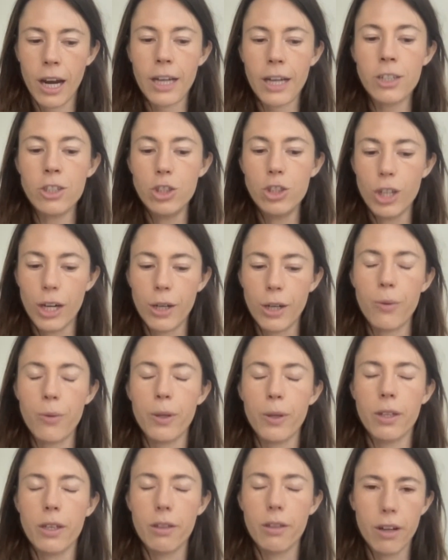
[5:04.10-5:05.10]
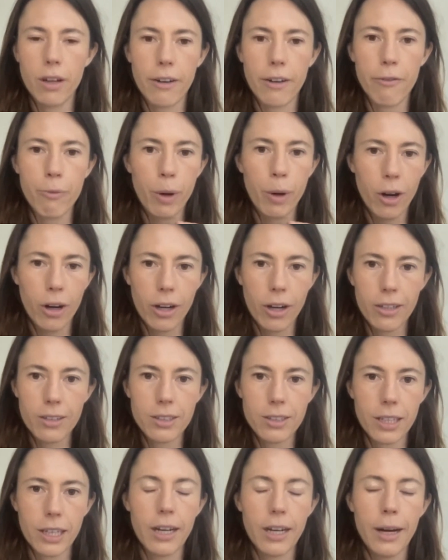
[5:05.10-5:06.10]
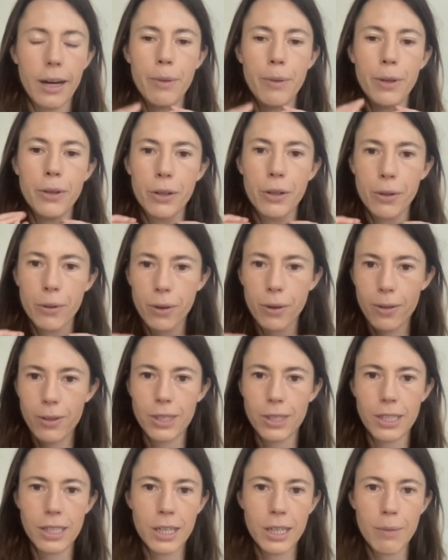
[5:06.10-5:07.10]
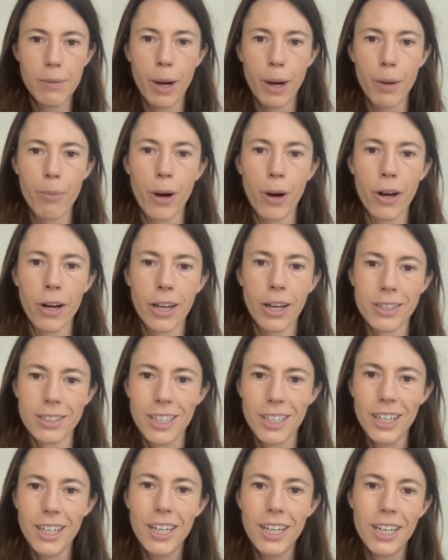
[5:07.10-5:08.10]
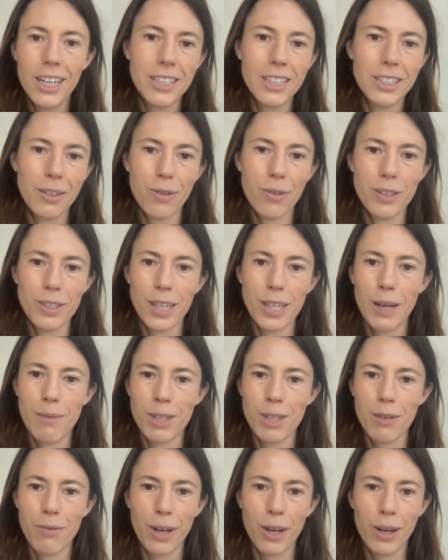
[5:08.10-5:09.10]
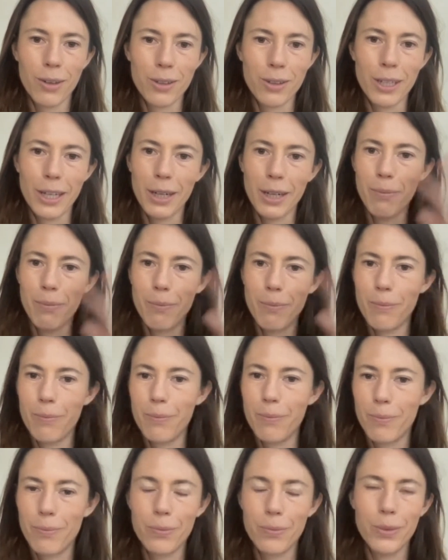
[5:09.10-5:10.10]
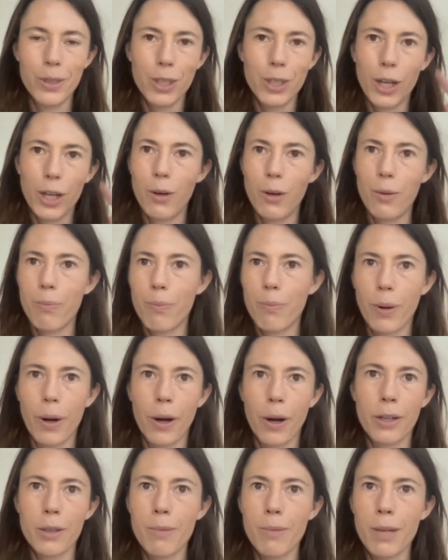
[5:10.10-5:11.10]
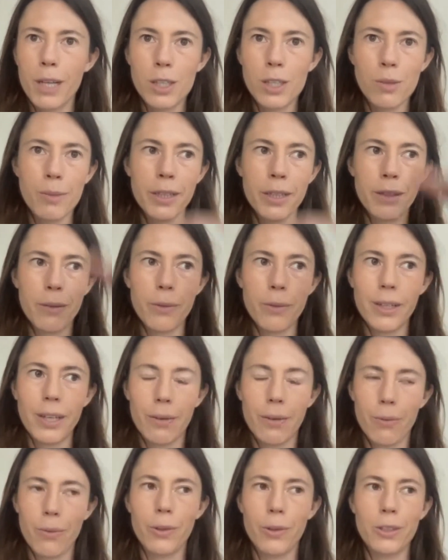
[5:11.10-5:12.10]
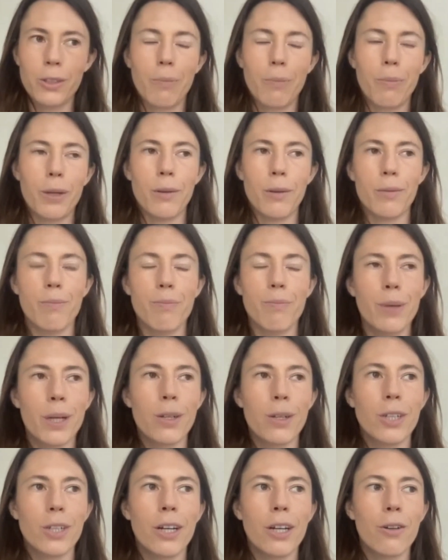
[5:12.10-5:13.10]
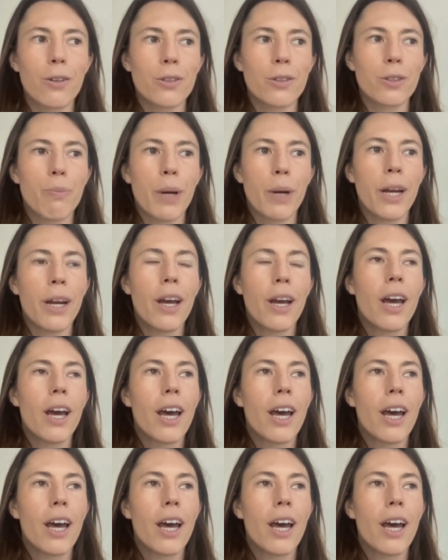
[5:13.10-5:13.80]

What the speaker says: I genuinely love products. Like I'm a little OCD about product. At different times I've held like the title product management that would get rolled up into bigger titles. But